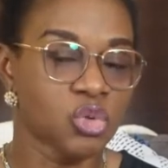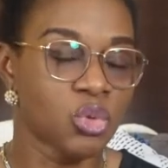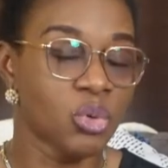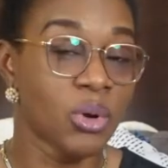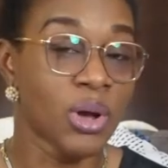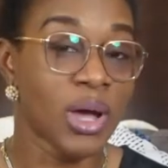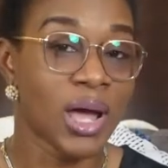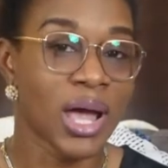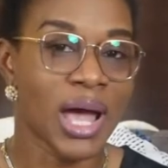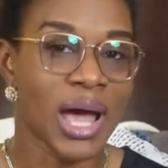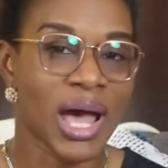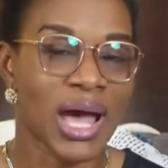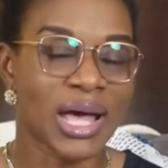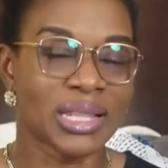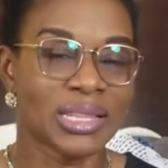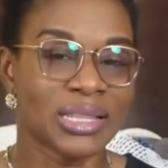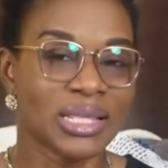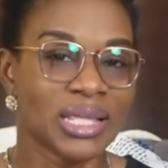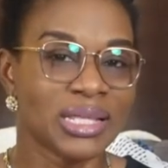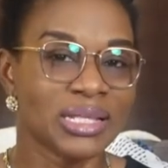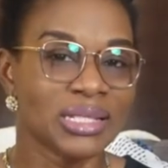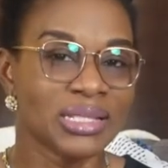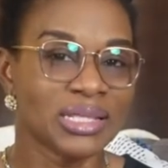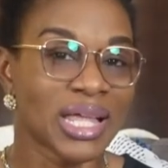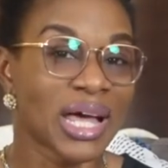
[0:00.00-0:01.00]
and
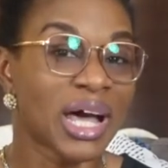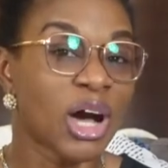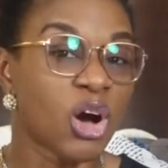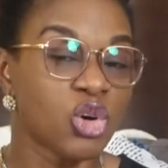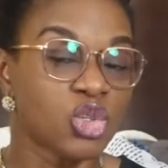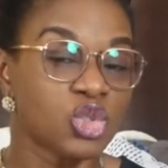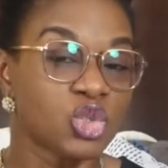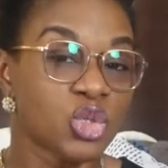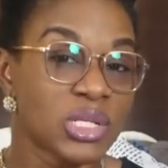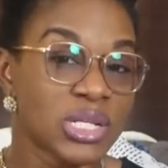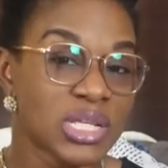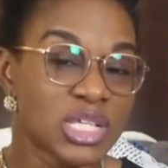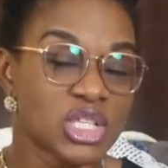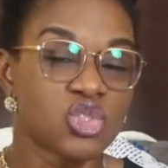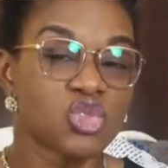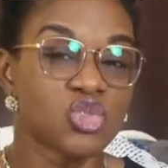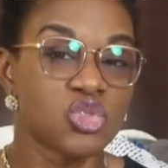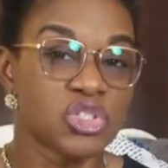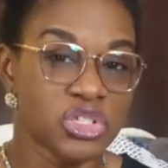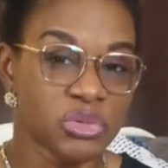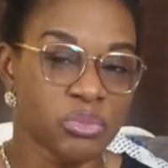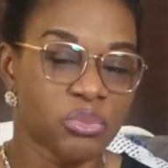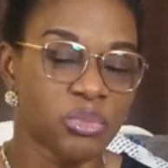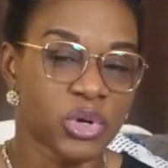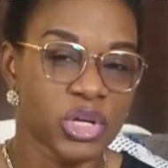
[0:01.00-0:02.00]
then that also leads
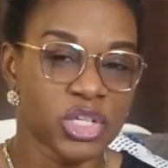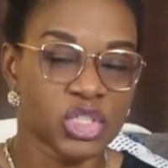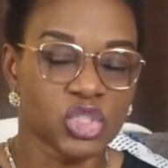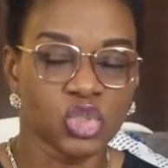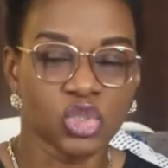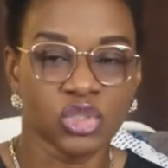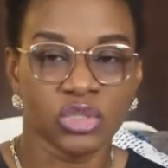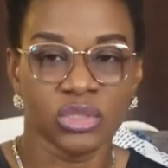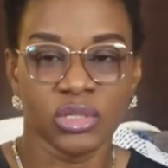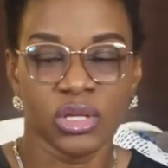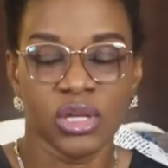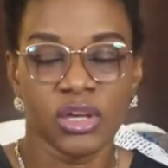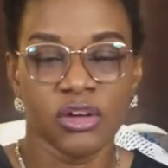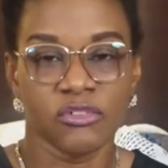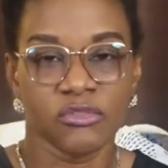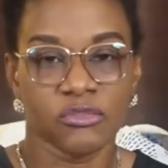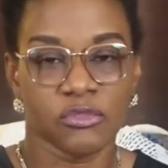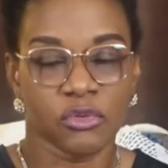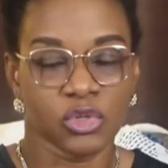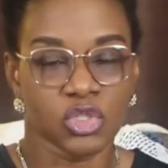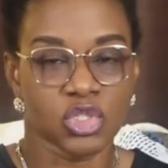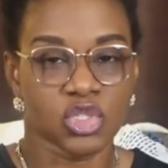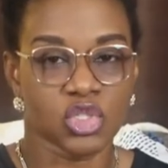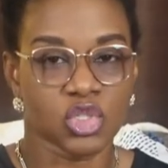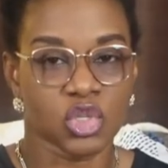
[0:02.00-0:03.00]
to depression
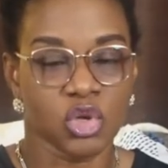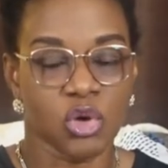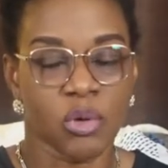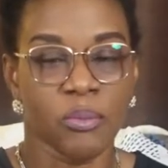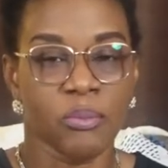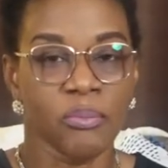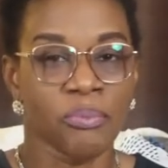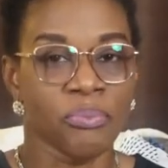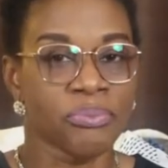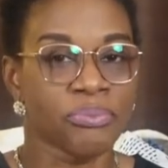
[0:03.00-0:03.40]
for some.